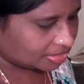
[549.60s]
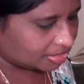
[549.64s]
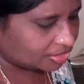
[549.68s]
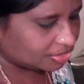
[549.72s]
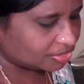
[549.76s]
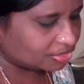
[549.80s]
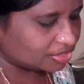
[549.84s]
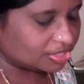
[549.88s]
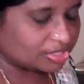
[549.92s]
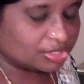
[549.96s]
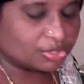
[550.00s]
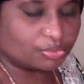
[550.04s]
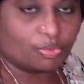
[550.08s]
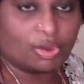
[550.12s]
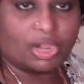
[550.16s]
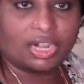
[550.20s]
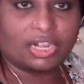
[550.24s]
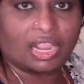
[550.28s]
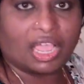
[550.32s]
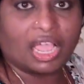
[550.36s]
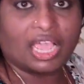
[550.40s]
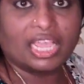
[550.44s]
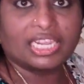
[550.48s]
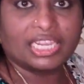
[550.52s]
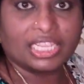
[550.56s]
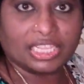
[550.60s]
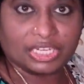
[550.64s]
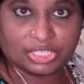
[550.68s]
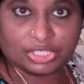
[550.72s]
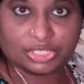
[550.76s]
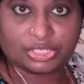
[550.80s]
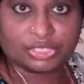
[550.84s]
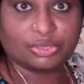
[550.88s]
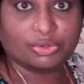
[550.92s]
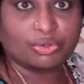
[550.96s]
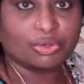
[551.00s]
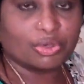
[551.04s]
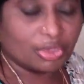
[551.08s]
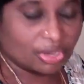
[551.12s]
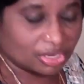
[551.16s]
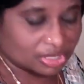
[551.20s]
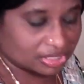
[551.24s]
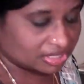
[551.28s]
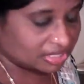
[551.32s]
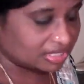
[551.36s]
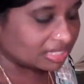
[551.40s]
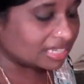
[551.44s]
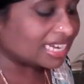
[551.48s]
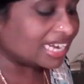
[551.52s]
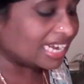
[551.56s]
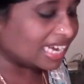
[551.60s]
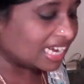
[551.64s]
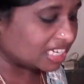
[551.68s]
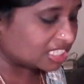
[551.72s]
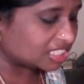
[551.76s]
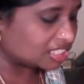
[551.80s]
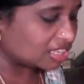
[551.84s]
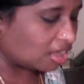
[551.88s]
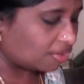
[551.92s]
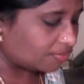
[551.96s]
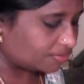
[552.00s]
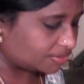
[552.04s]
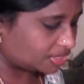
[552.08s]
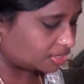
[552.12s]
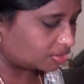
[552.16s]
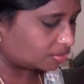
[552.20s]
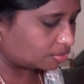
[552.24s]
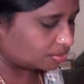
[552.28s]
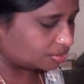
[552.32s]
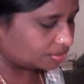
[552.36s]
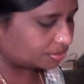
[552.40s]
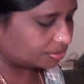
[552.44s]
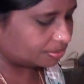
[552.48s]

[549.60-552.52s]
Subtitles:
You just want onions to cook a little softer.